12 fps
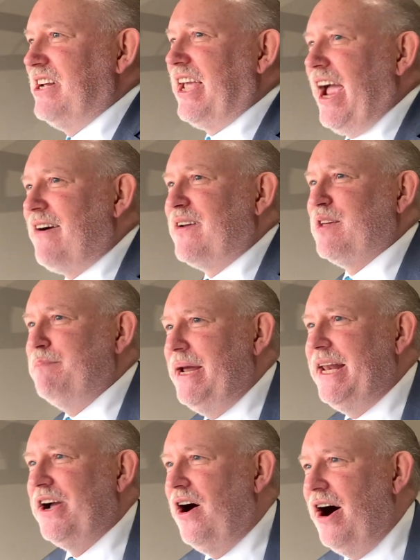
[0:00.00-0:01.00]
to carry the
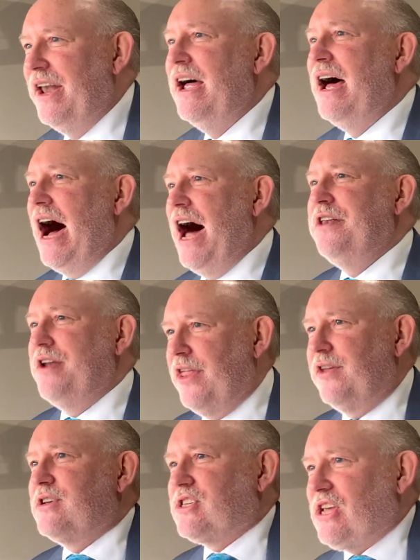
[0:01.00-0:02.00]
meeting on
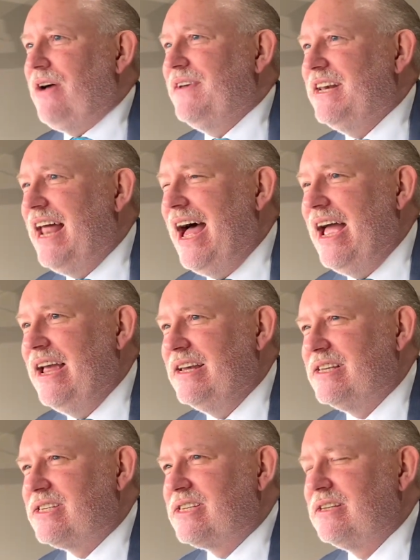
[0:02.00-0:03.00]
another 7
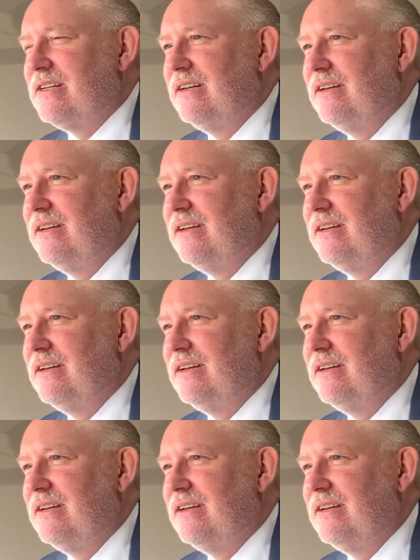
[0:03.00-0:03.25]
days.